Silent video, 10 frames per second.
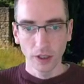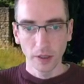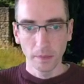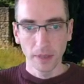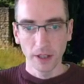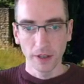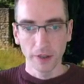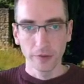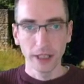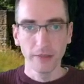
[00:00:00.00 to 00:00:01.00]
number
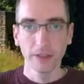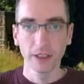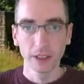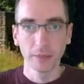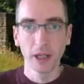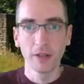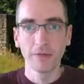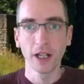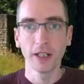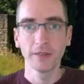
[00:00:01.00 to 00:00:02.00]
3, first of the par
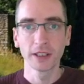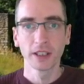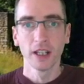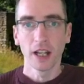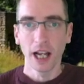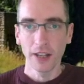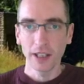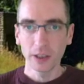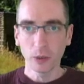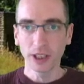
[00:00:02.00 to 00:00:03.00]
5s. And
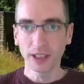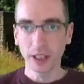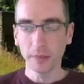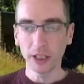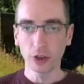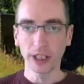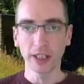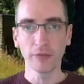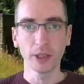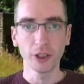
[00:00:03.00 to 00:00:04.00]
this one is going to be tricky
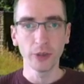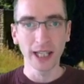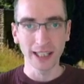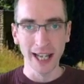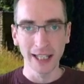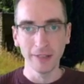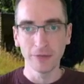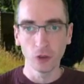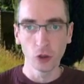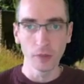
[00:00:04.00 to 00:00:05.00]
if we do get any
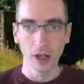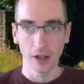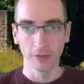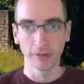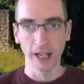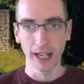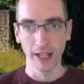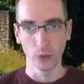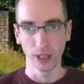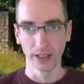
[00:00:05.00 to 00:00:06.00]
form of
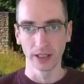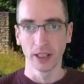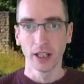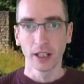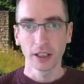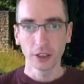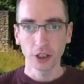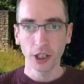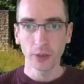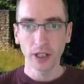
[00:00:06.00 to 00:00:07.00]
headwind. I'm going to
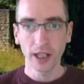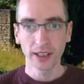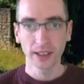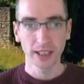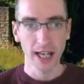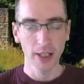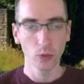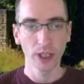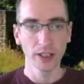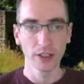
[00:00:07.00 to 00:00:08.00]
show you a nice
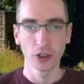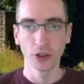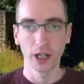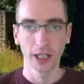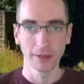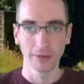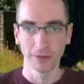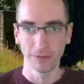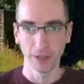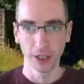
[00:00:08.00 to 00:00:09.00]
tailwind drive
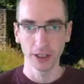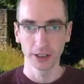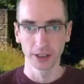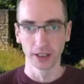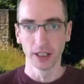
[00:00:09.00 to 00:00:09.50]
first,